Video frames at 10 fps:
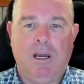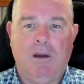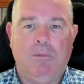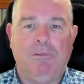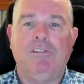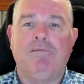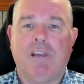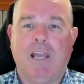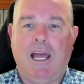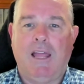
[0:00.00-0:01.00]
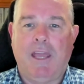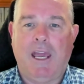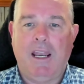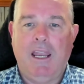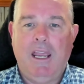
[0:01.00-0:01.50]
will disregard
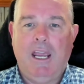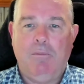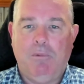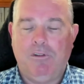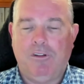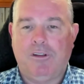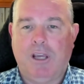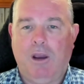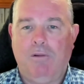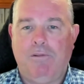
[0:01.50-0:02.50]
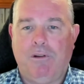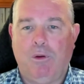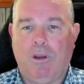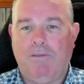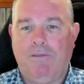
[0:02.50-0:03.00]
that and will just go for
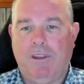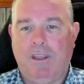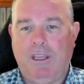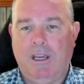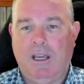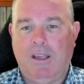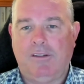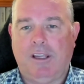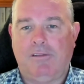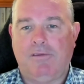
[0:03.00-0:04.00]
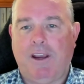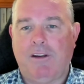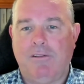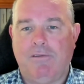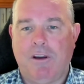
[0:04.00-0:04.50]
looking for the
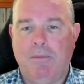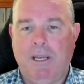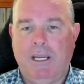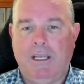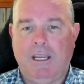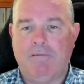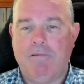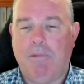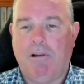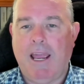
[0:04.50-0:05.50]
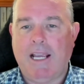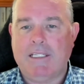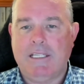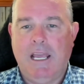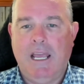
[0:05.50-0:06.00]
satisfaction of committing their criminal
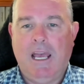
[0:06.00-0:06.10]
acts.